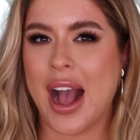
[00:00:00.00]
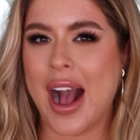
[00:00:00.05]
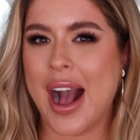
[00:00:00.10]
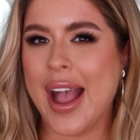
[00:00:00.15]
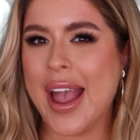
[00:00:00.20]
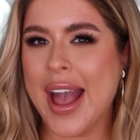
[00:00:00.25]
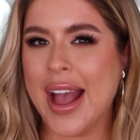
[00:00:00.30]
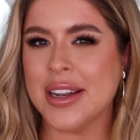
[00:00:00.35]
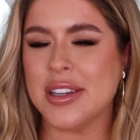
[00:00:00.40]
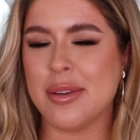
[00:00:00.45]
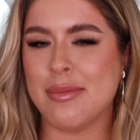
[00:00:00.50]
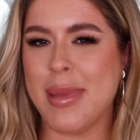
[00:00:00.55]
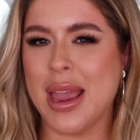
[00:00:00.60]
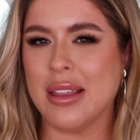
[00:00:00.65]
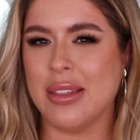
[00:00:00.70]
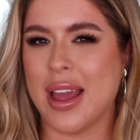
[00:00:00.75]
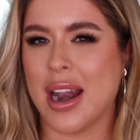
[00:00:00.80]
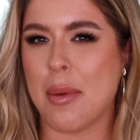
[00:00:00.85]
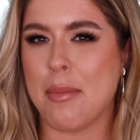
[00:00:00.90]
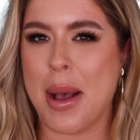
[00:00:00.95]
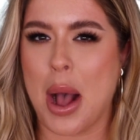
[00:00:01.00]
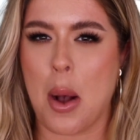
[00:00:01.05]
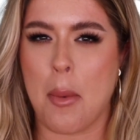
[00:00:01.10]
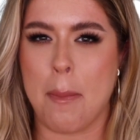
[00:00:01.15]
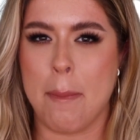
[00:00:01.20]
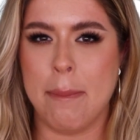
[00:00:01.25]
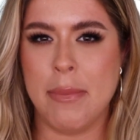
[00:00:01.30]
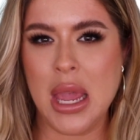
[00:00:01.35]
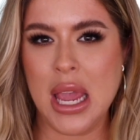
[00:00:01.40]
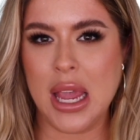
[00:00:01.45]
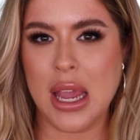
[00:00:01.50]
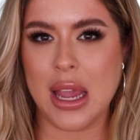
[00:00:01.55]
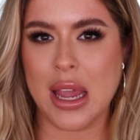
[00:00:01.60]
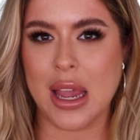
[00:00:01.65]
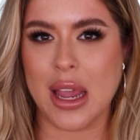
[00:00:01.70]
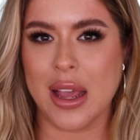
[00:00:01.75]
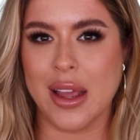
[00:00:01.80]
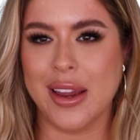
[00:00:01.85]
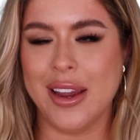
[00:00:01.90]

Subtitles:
I had to make that about me.